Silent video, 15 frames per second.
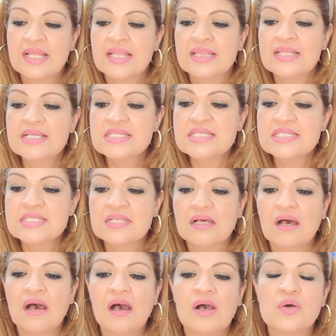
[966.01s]
This
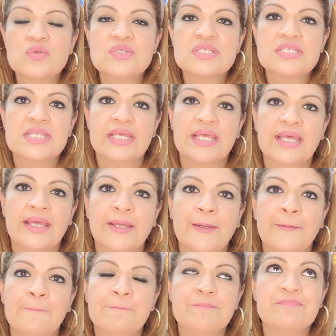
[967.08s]
house
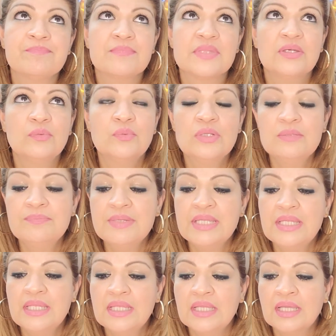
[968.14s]
will
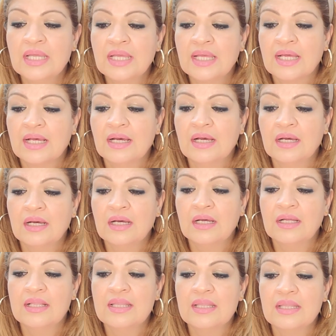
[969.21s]
be
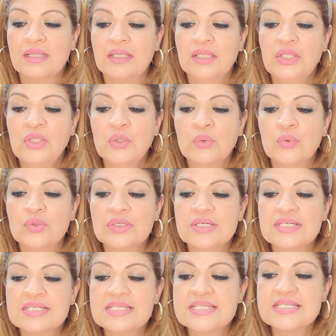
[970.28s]
your
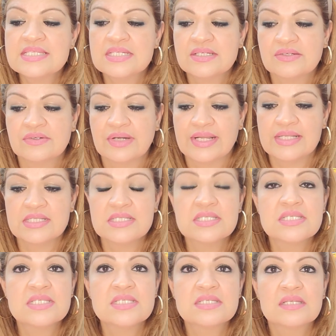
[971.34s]

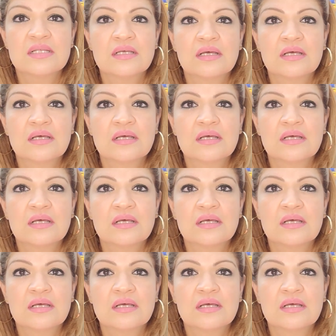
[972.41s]
secrets